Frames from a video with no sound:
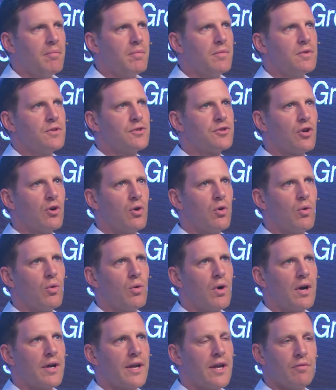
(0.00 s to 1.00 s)
So
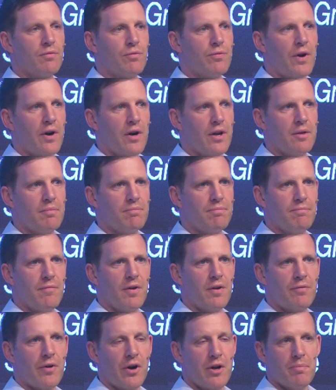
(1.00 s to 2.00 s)
again, very,
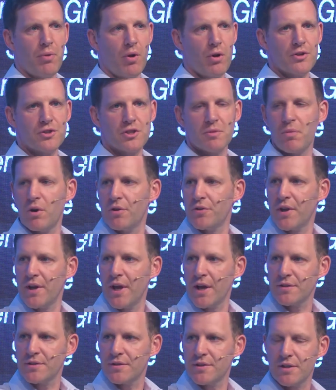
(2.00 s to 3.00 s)
very bullish about the
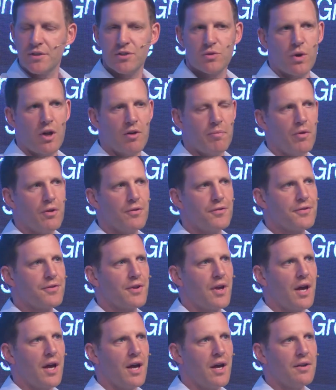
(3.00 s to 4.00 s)
next 6 to 12 months.
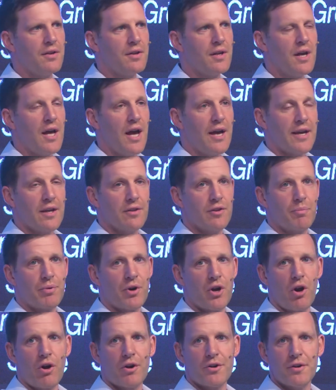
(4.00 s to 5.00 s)
And again, the
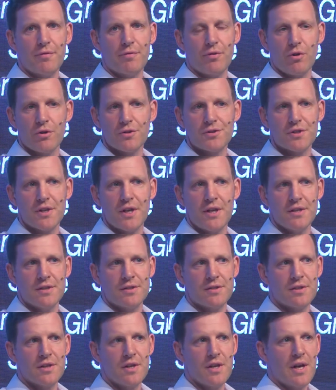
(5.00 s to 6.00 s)
priority for us
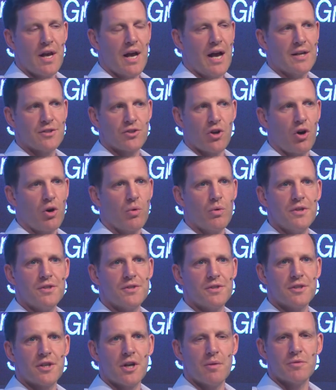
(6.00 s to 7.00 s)
is, as always,
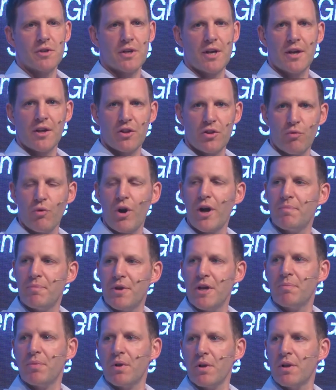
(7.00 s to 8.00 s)
in terms of getting the right
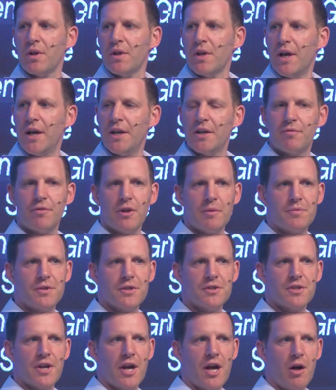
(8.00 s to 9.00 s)
people into Flip
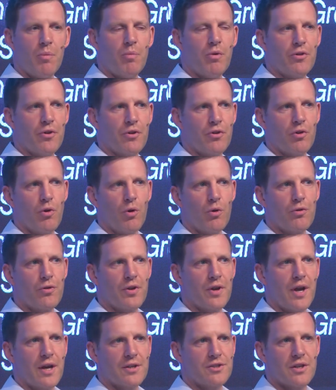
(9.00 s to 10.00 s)
Dish to help with our growth
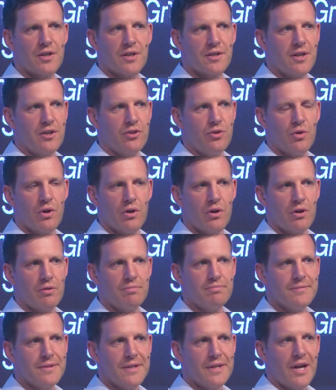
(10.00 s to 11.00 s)
and actually continue
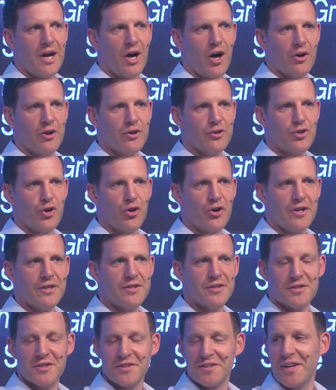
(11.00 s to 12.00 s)
on our journey
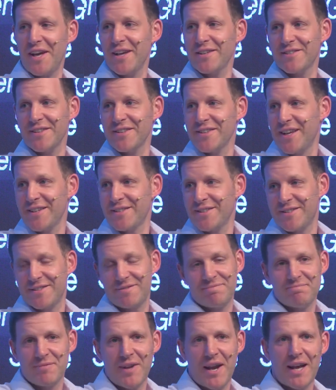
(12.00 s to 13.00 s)
to success. And that
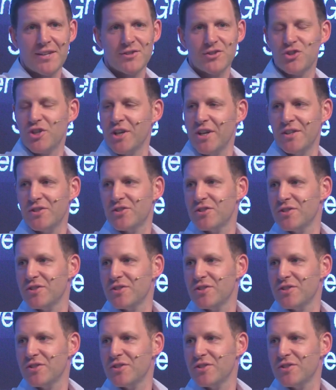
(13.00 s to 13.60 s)
hasn't changed.